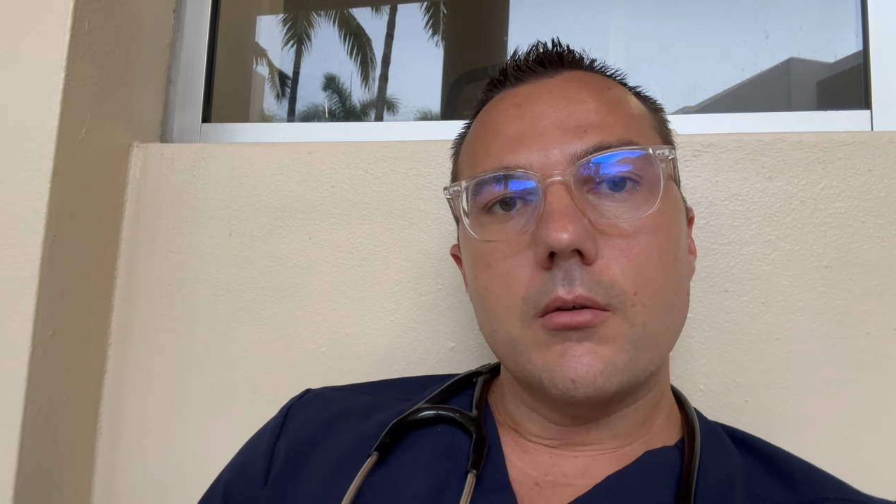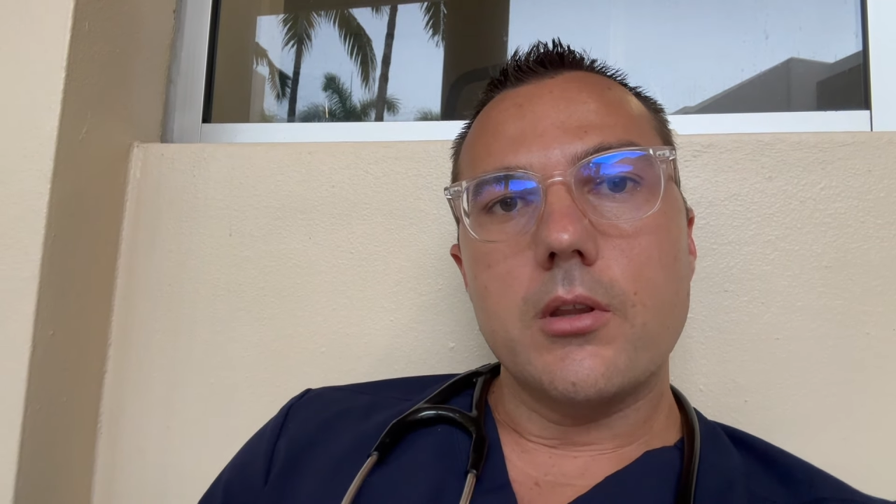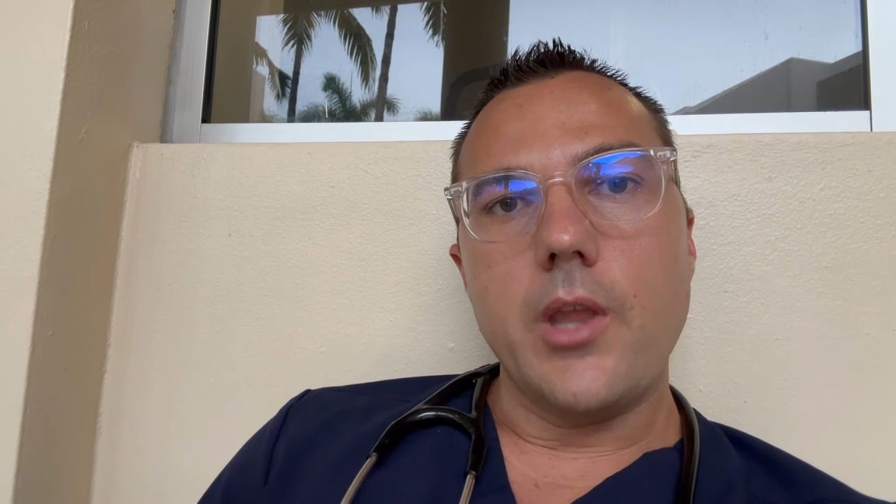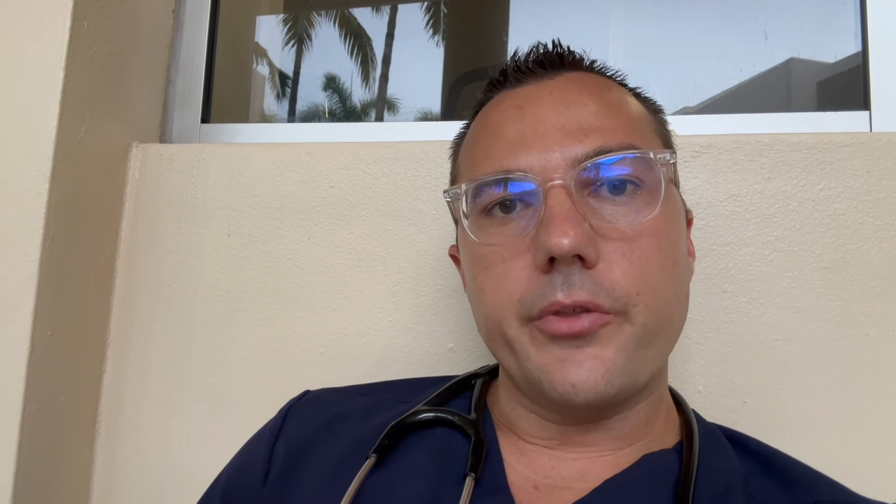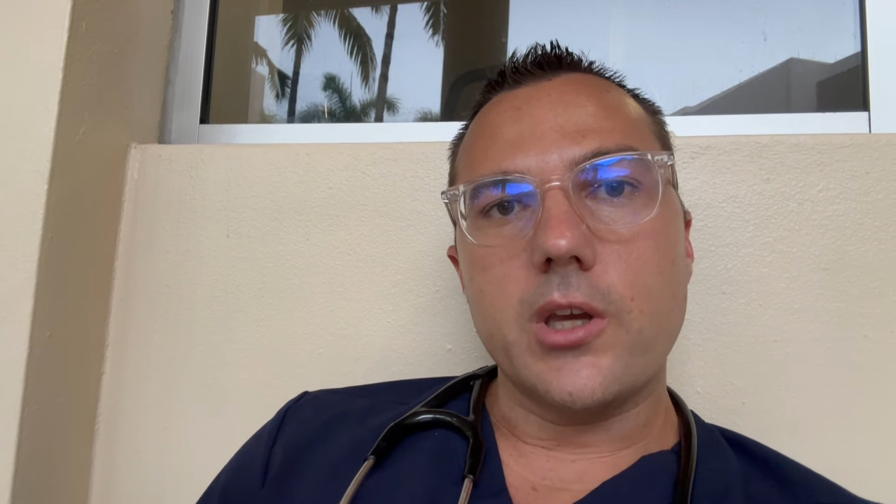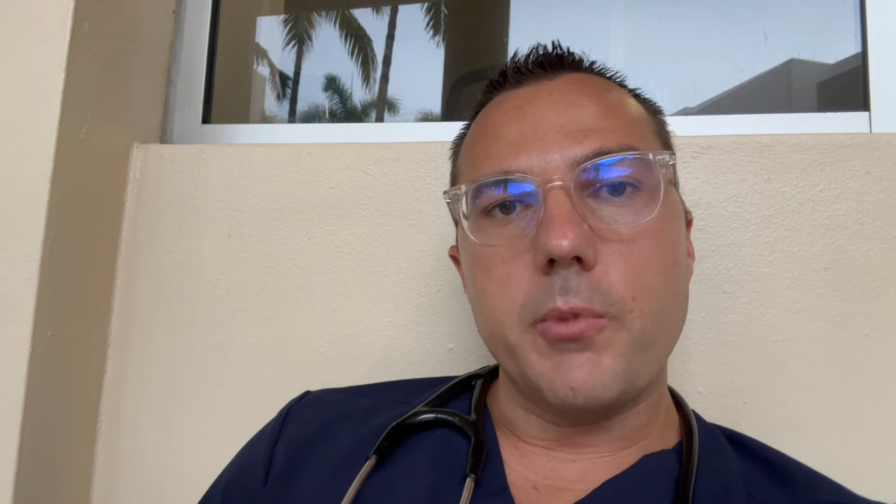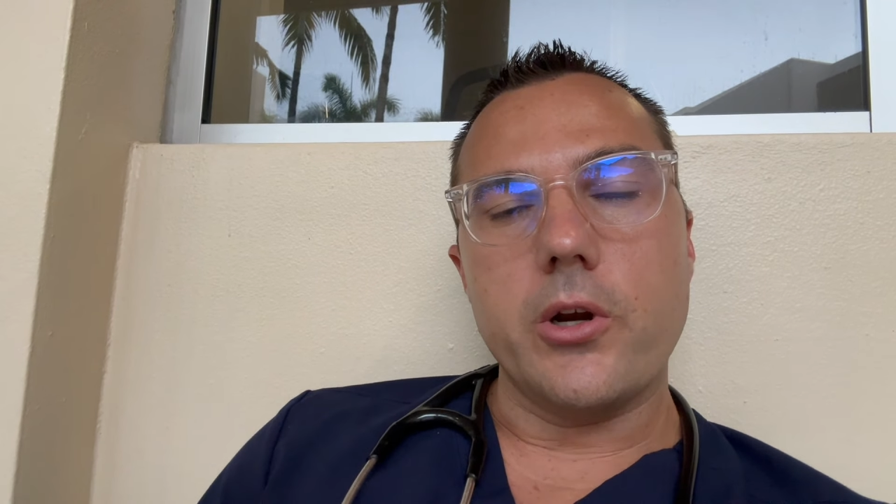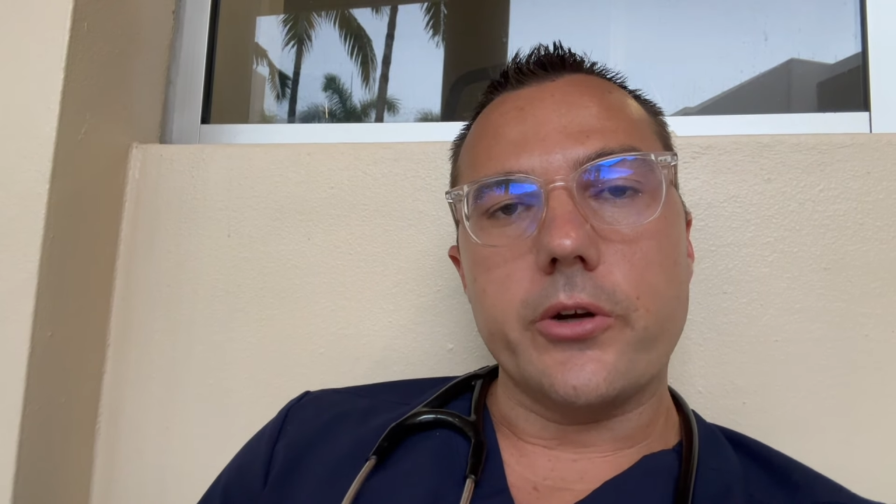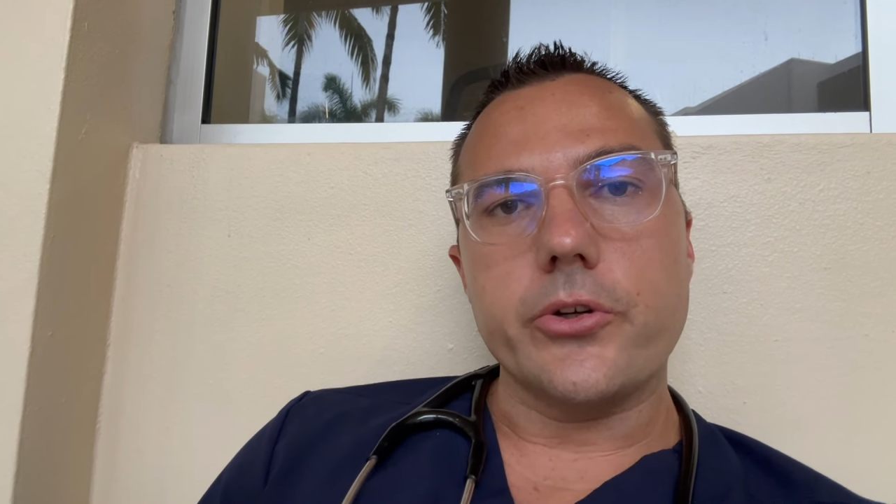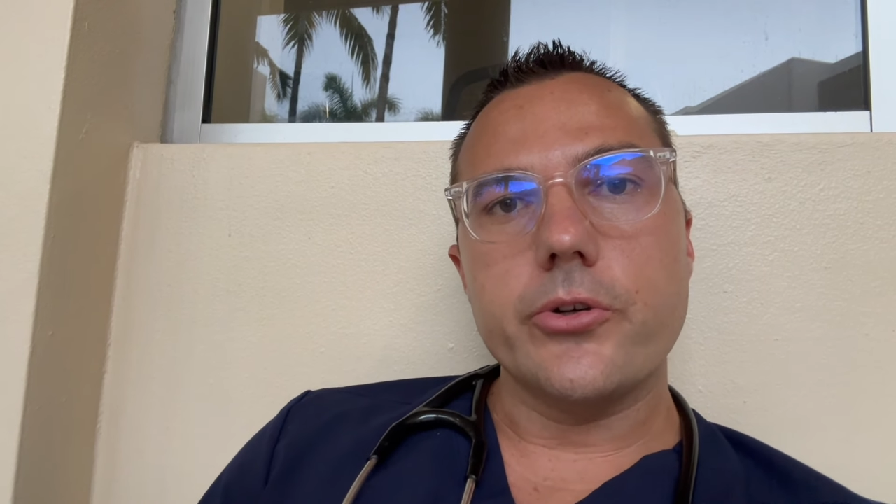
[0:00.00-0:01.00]
nothing compared
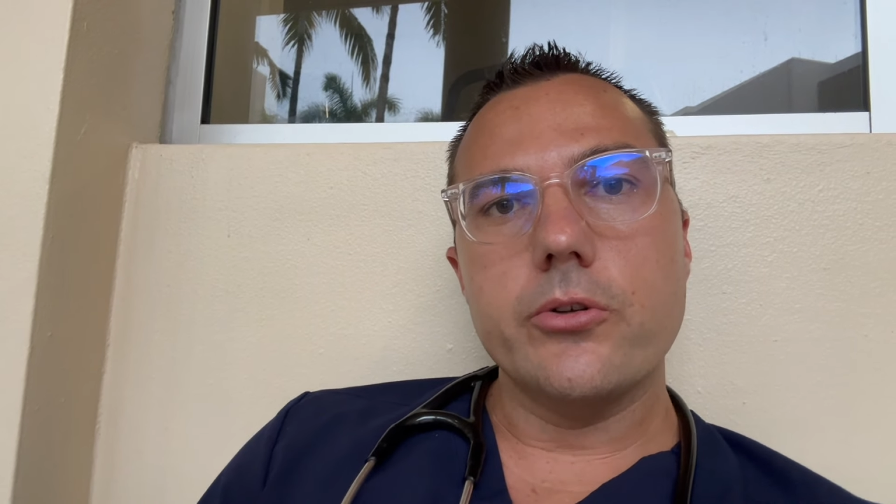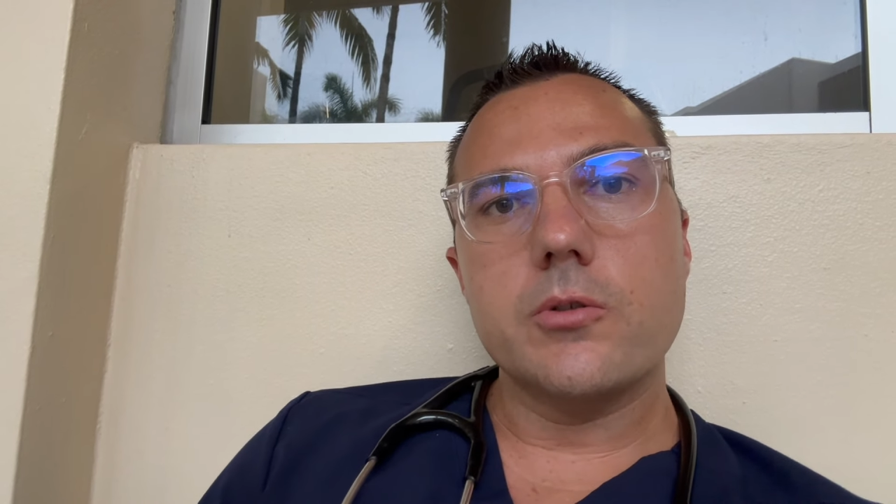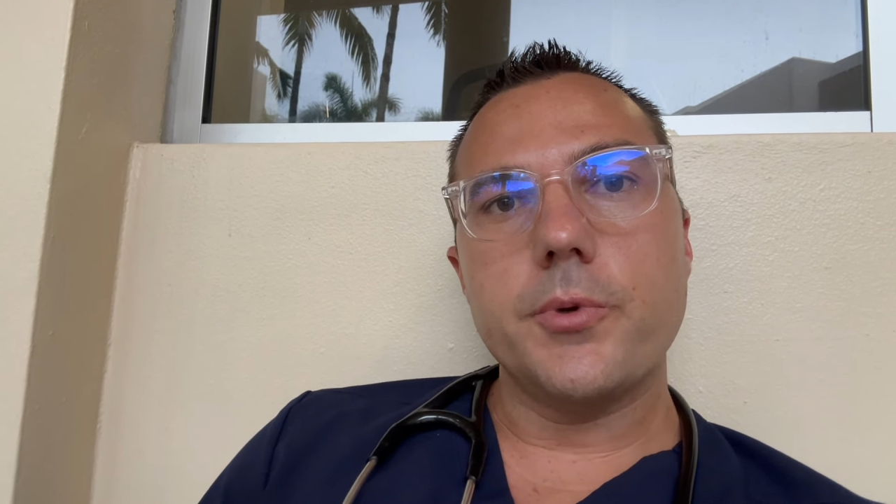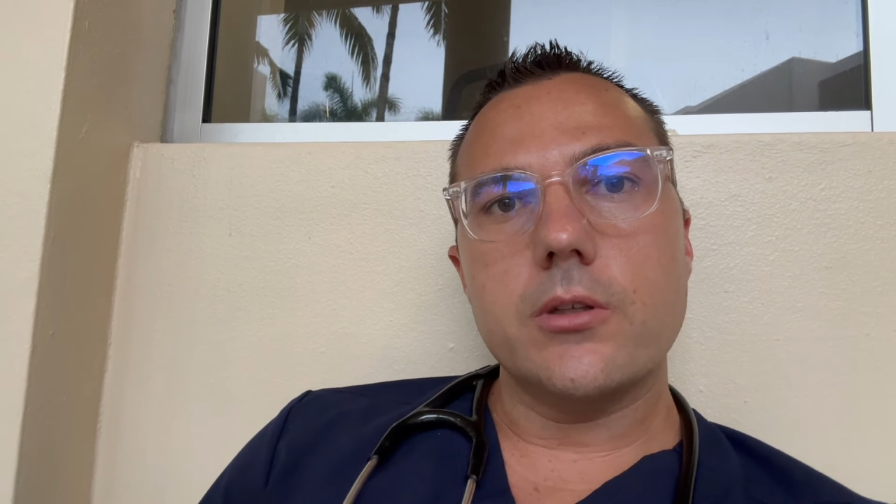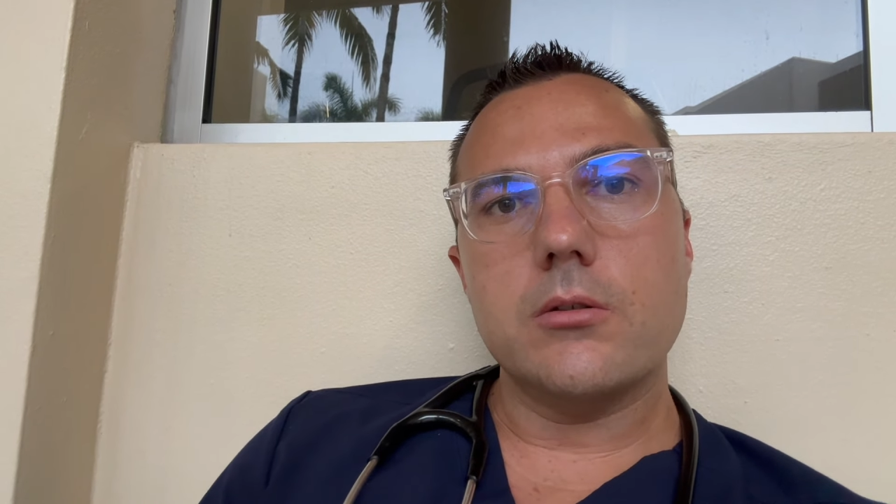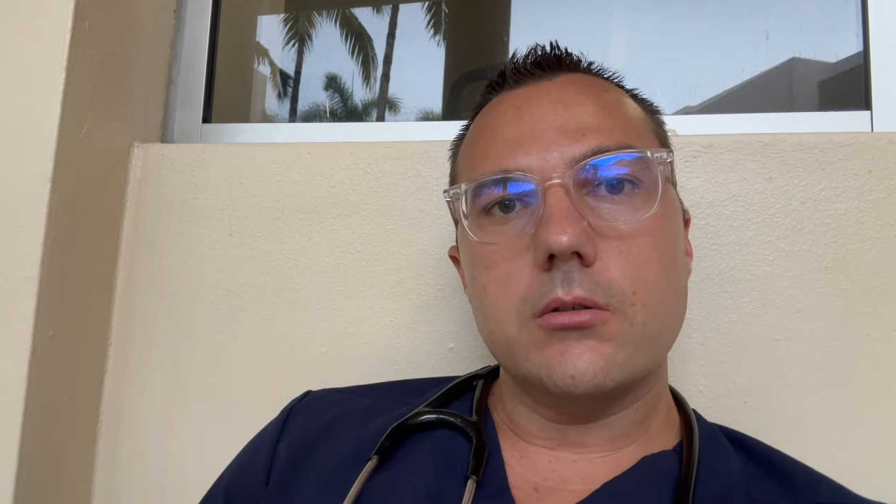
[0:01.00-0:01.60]
to Dr. Kruse, but